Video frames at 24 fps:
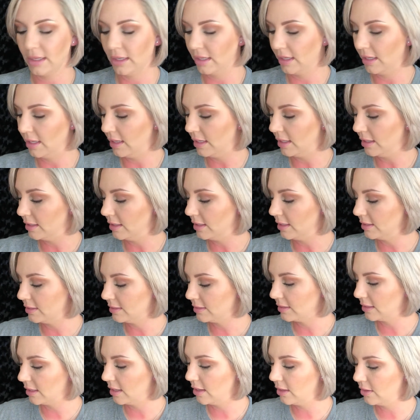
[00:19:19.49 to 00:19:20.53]
In this
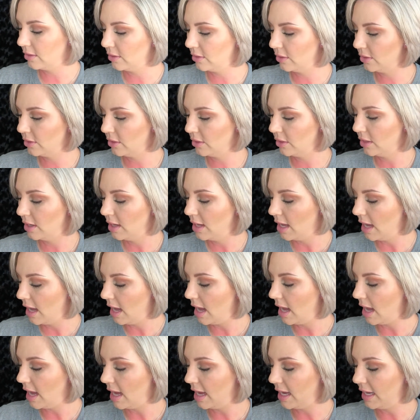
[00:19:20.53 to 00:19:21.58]
color,
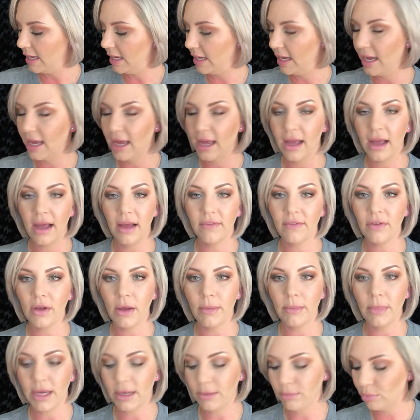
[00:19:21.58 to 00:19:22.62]
I have on
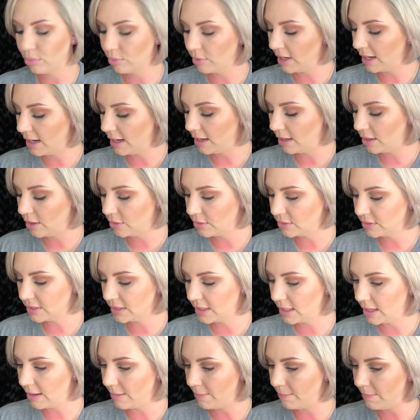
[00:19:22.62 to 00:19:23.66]
my brows
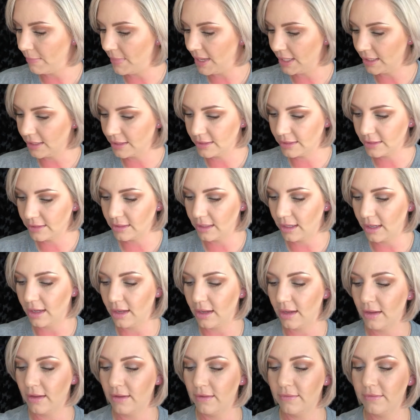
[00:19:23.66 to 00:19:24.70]
a mix
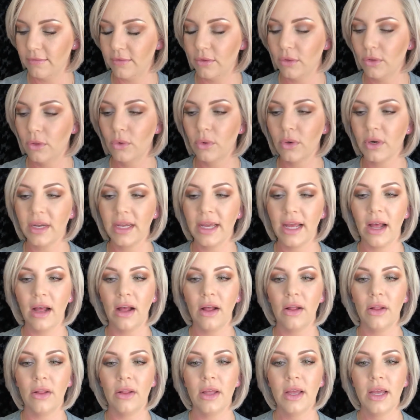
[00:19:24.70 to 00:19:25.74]
of
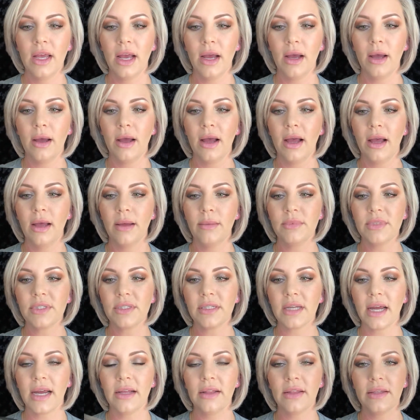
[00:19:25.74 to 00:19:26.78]
L'Oreal
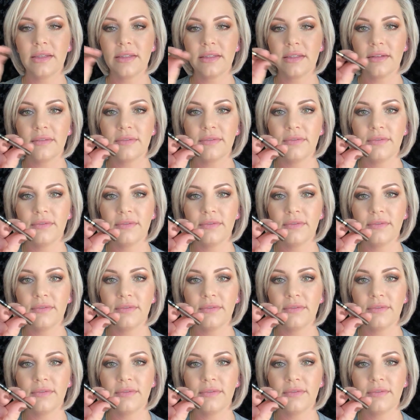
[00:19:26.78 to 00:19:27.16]
Stylist